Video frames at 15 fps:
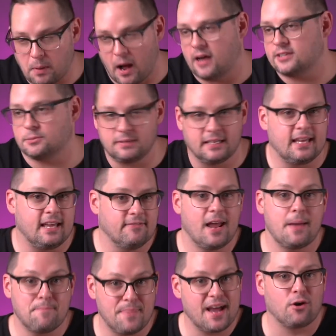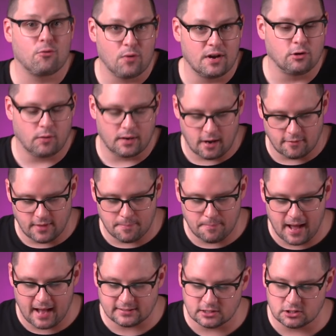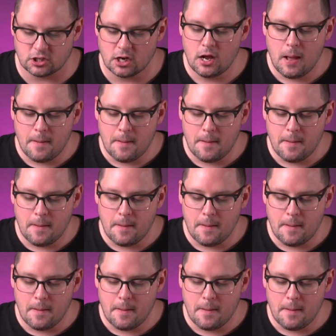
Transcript: possibly even a better rendering of that passage.